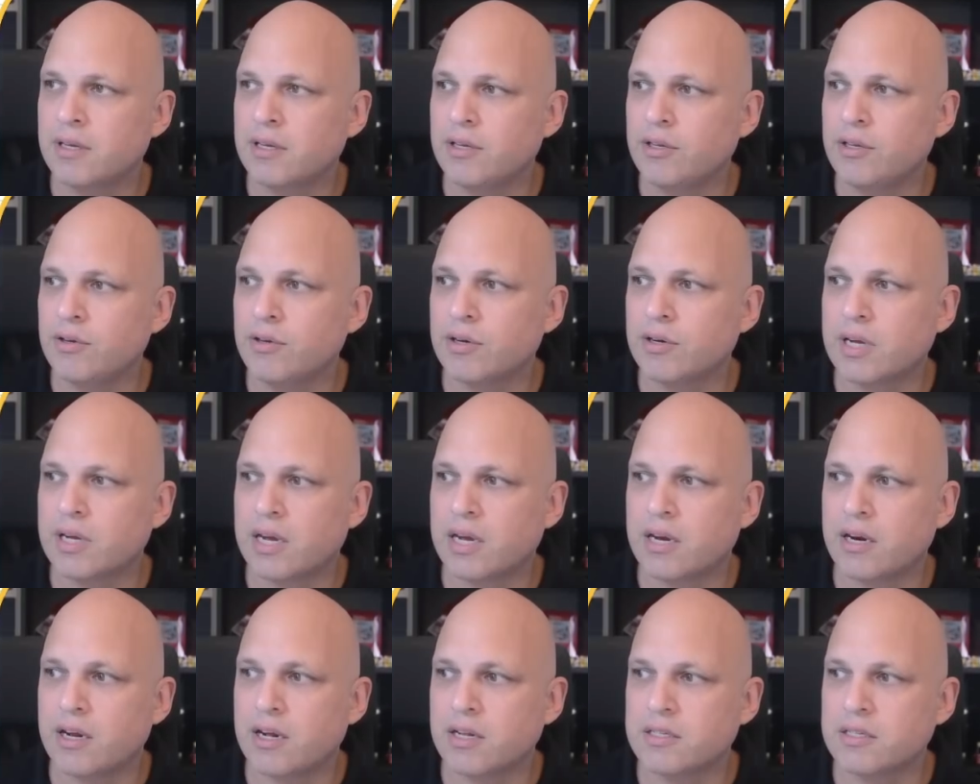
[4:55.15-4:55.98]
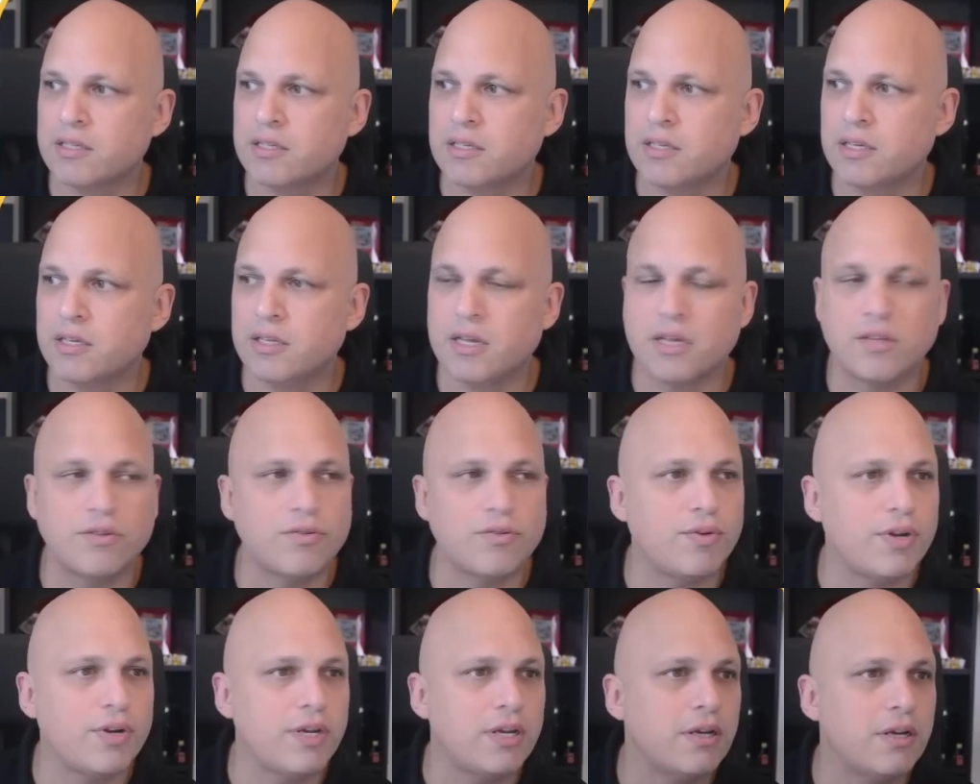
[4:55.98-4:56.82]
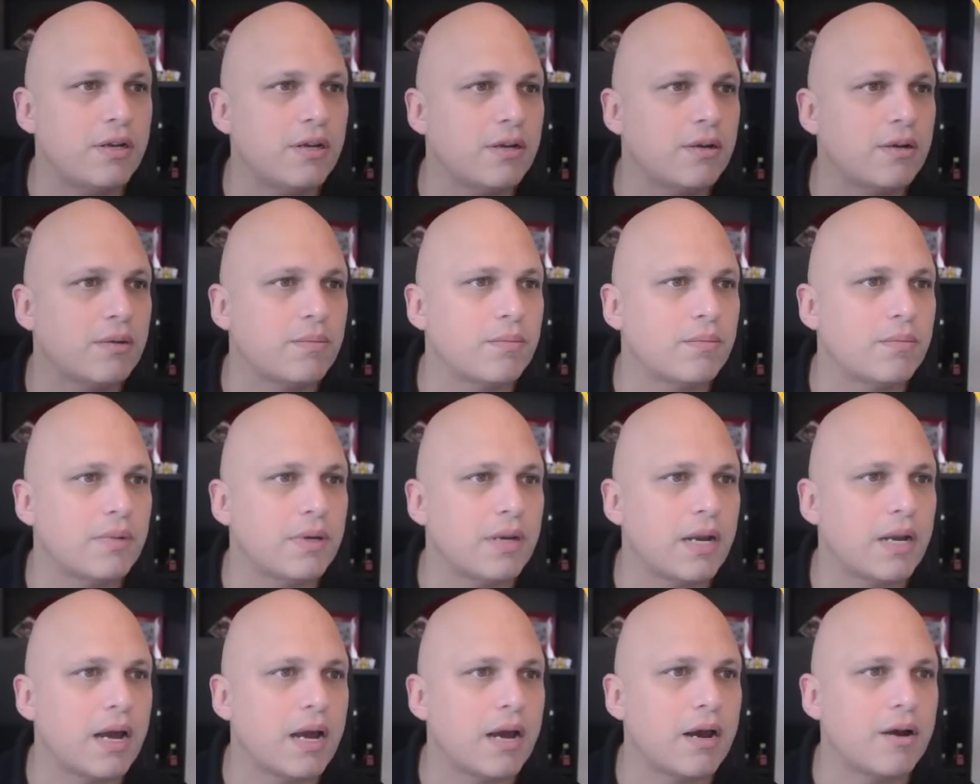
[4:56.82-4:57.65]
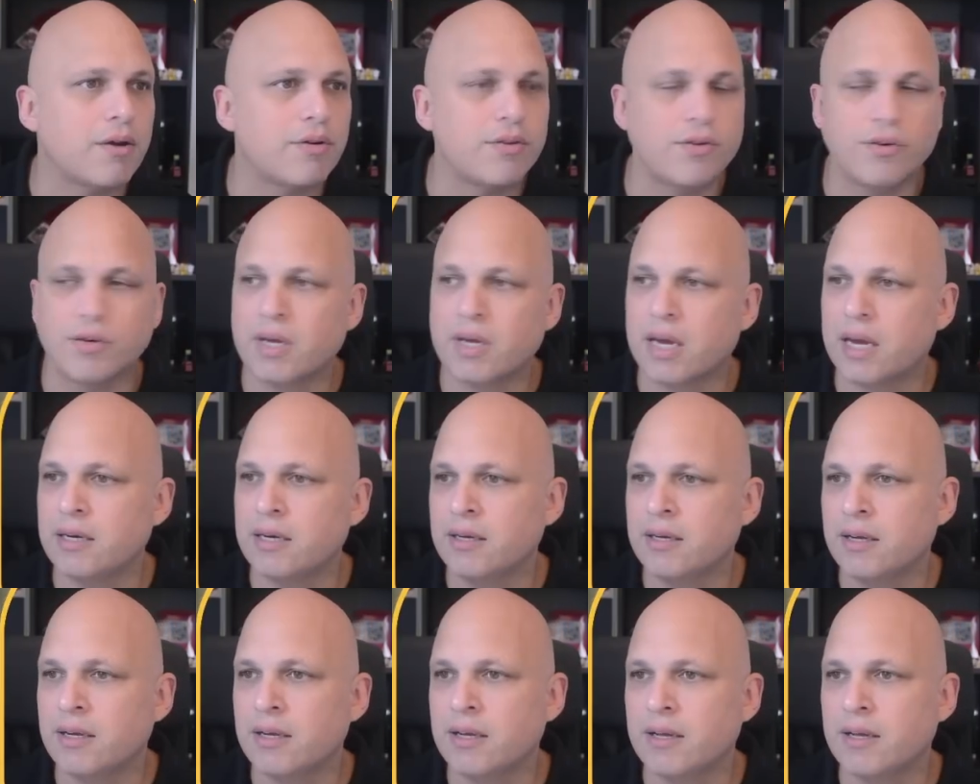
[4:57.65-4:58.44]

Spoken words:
You cannot see the 3. Now you can.